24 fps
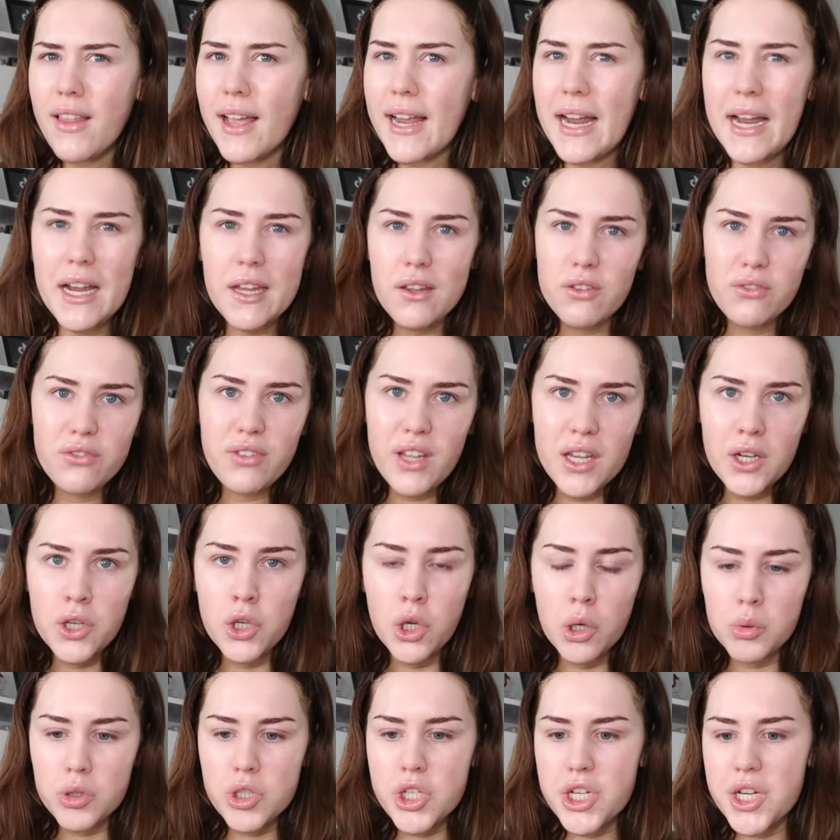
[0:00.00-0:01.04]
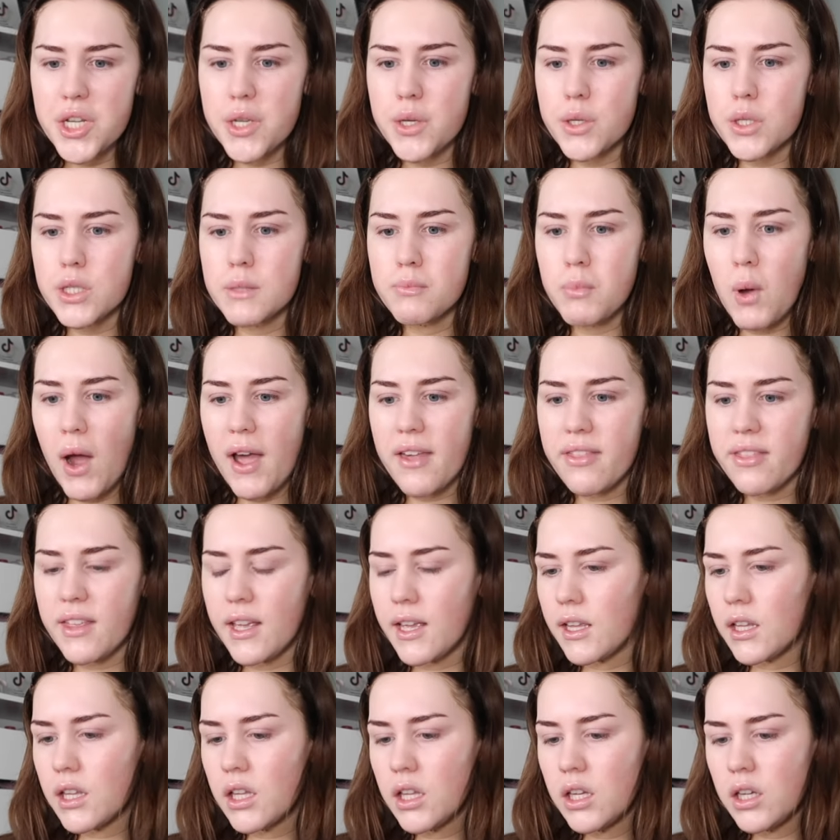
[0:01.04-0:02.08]
Like, I can fit in normal shoes, but I
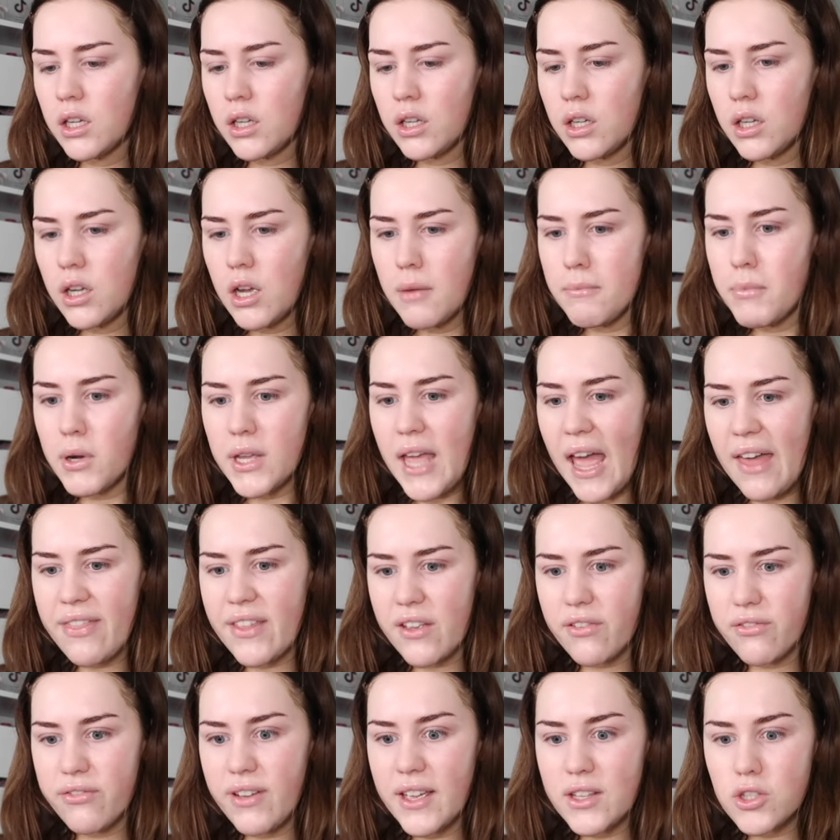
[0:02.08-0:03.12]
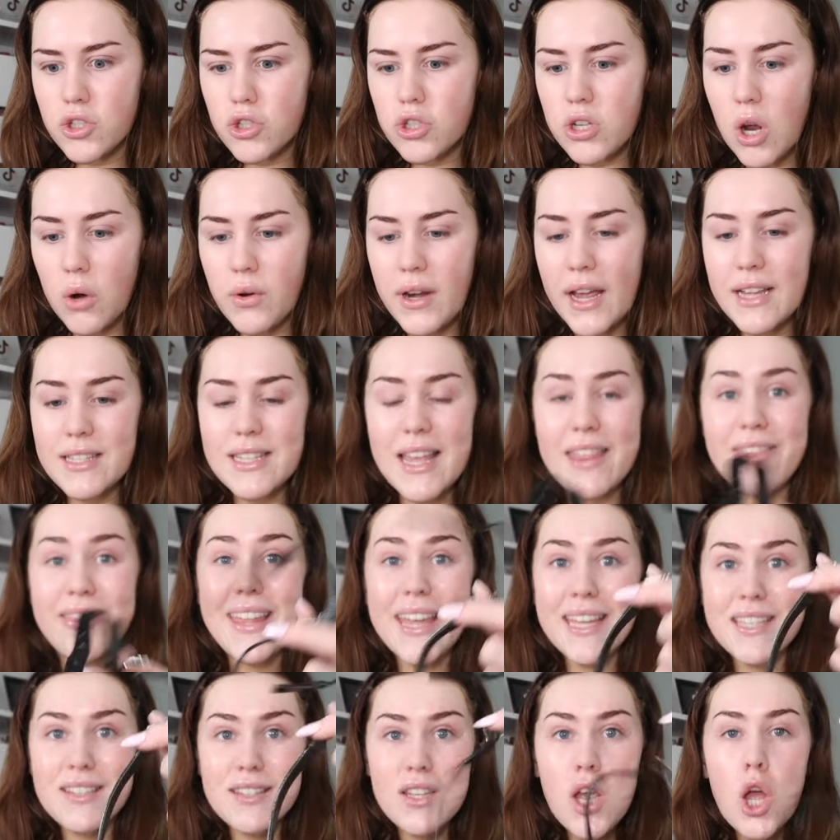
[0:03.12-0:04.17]
think, but yeah, they fit so nice. And
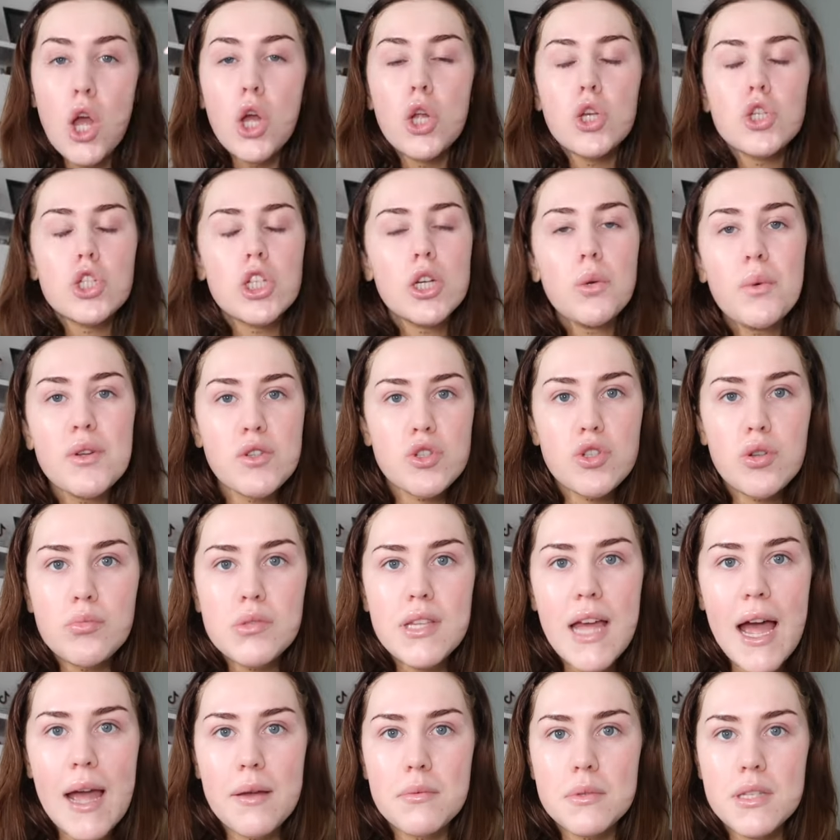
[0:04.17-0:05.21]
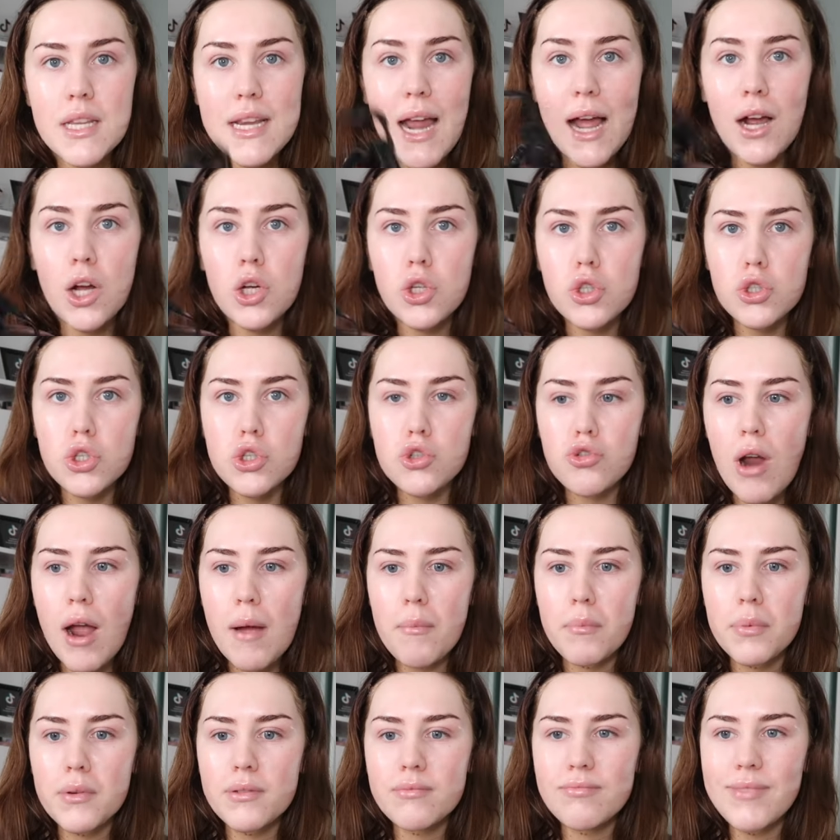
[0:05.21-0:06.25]
this, do you know when sometimes an ankle
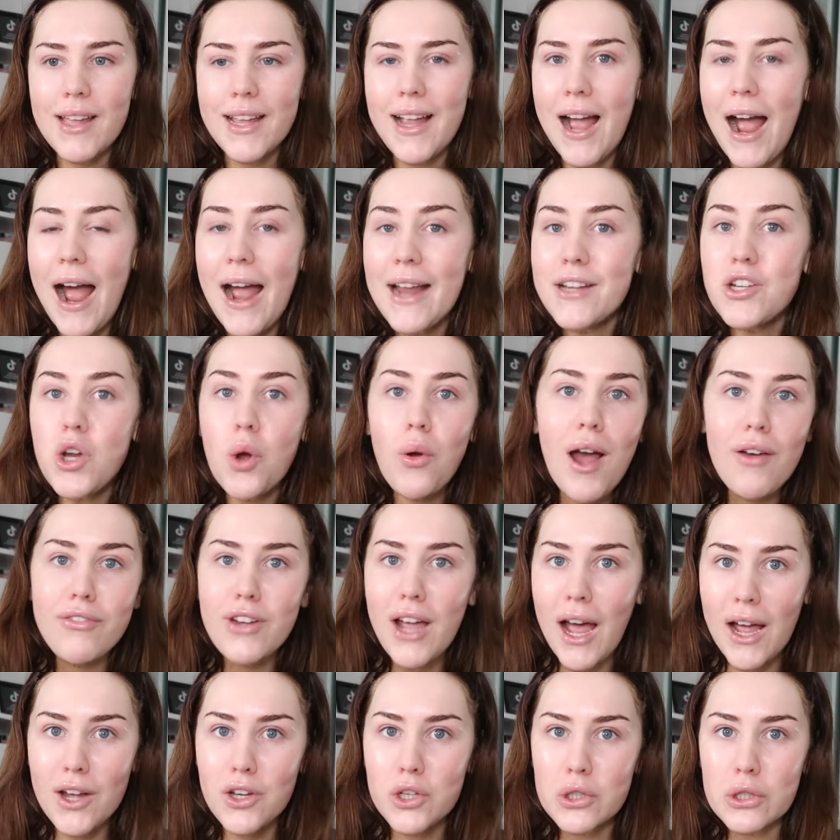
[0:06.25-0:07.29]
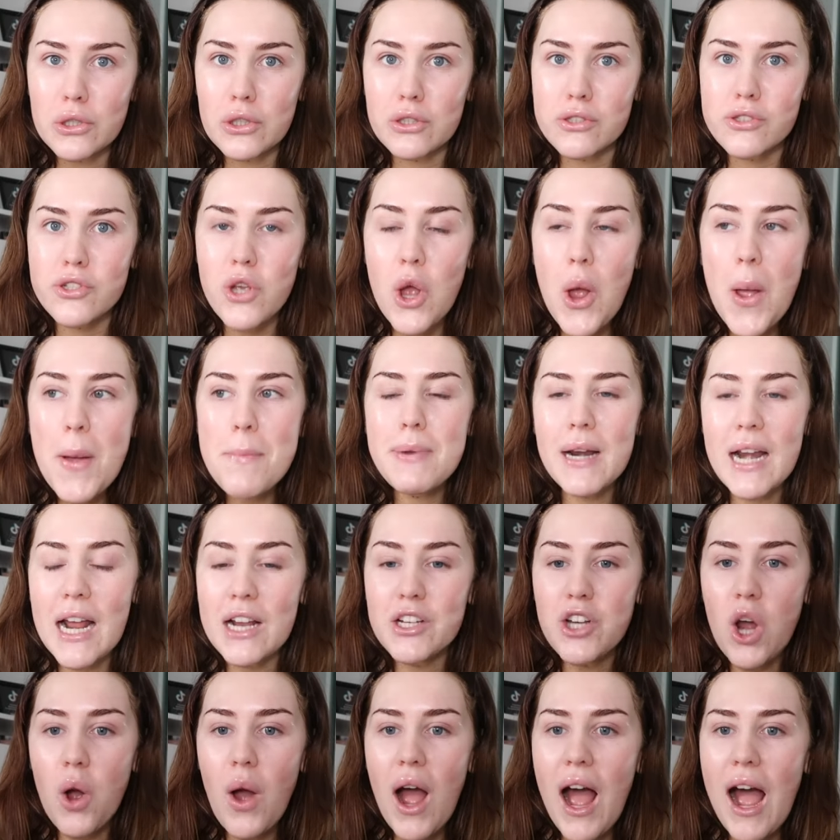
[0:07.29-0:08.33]
strap, like, I don't have cankles, but I
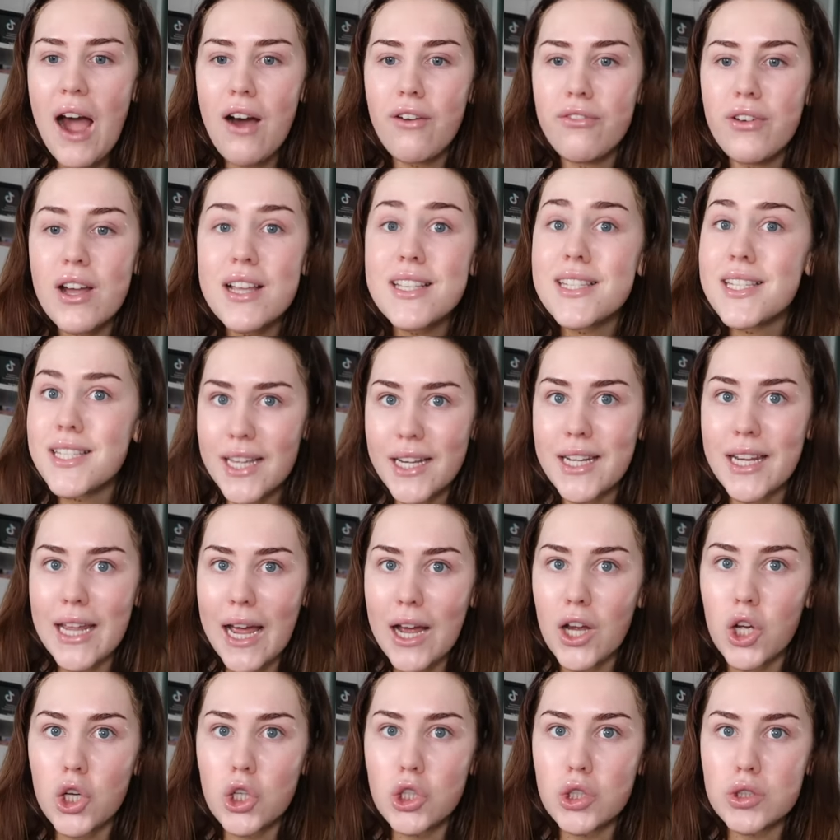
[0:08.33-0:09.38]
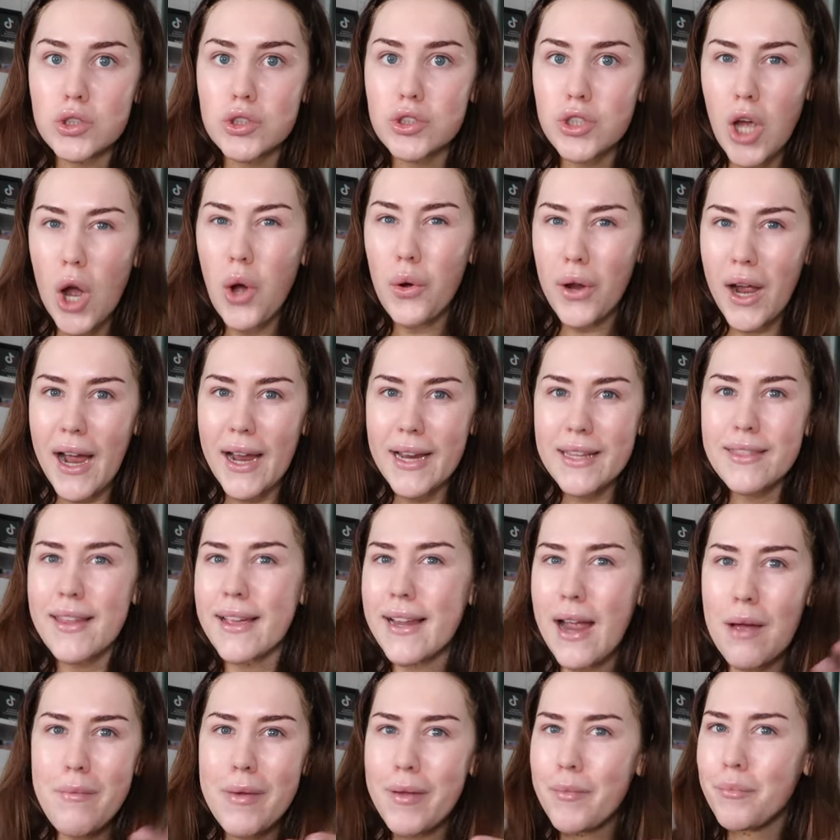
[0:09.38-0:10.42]
don't have skinny ankles, okay?
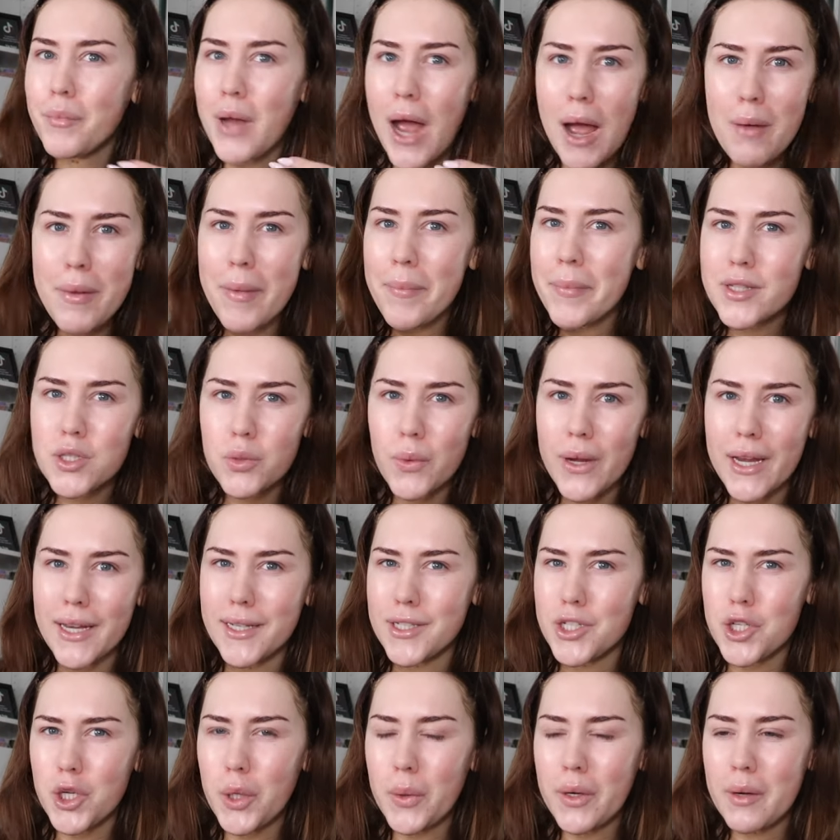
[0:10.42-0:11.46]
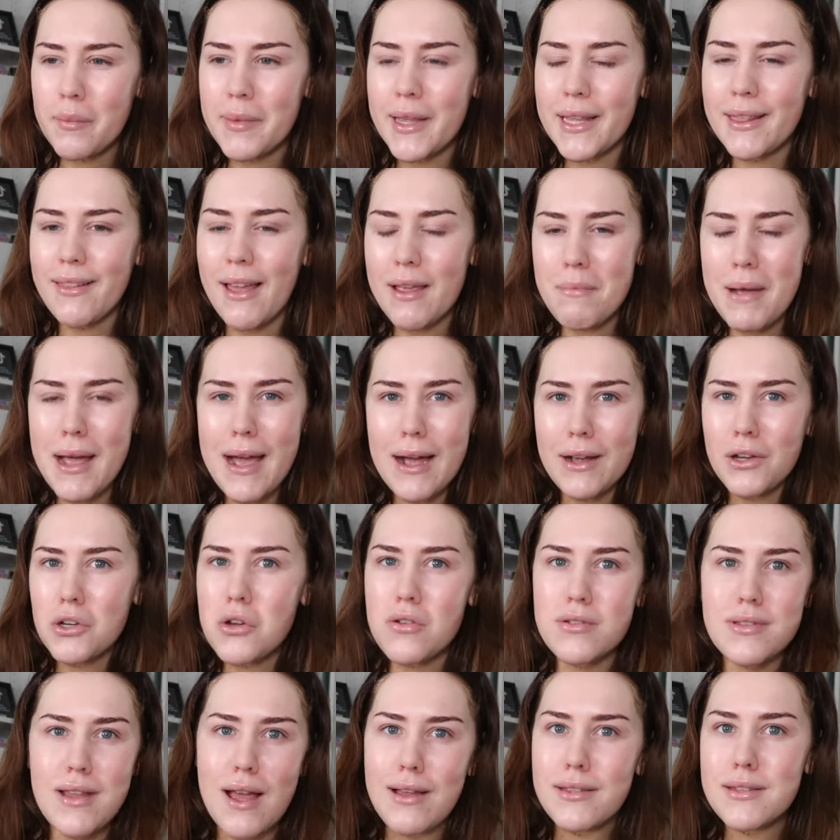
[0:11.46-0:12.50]
Like, I'm in between, do you know what I mean? Like, my
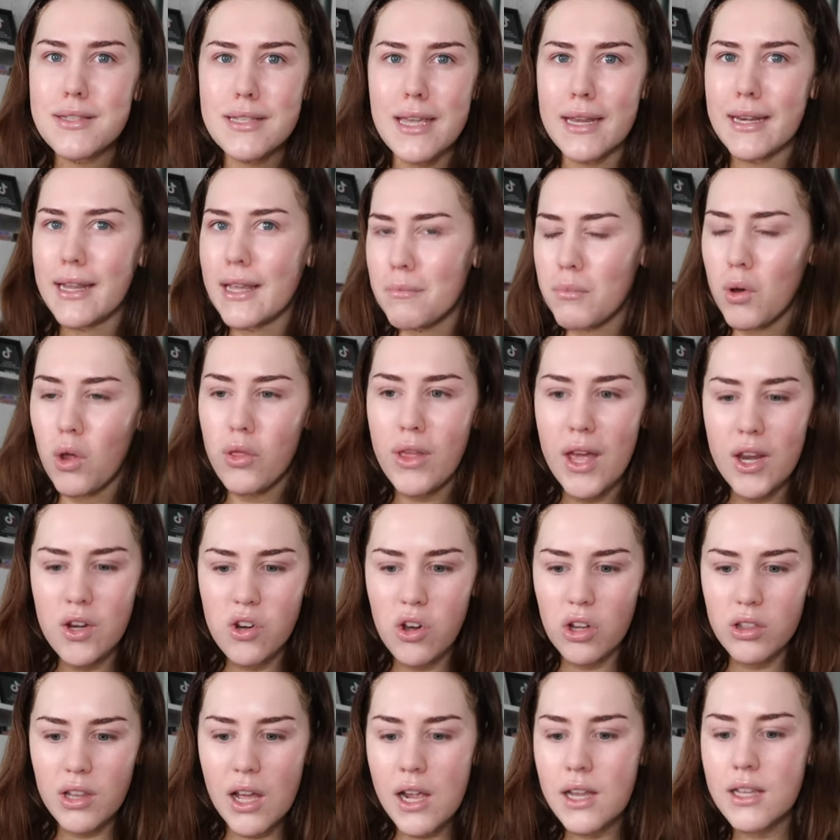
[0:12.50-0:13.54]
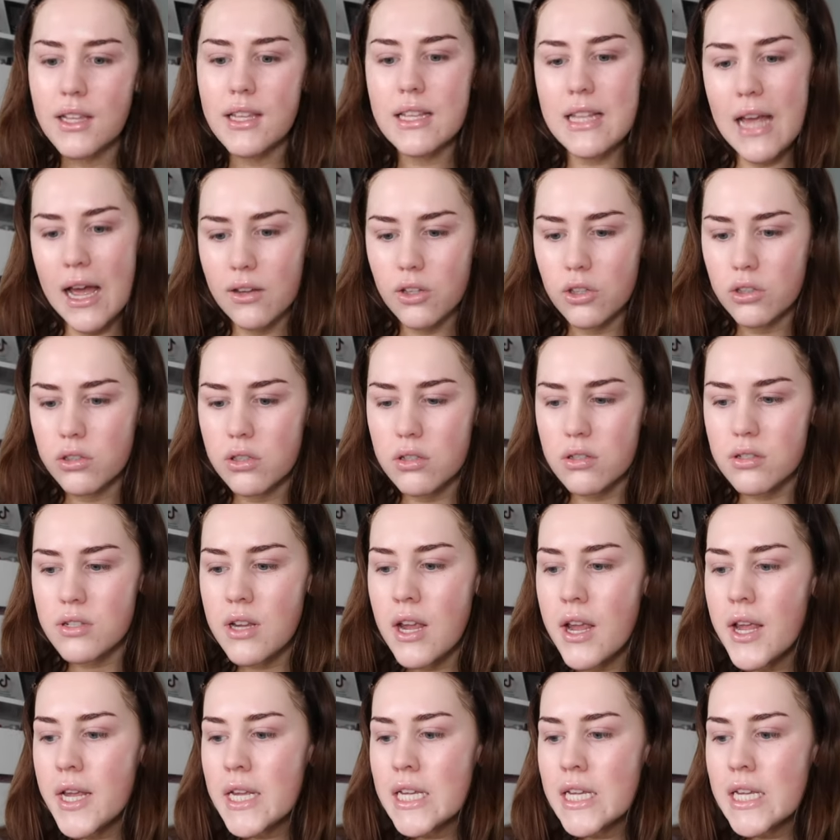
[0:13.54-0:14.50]
ankles aren't skinny, but they're not like cankles.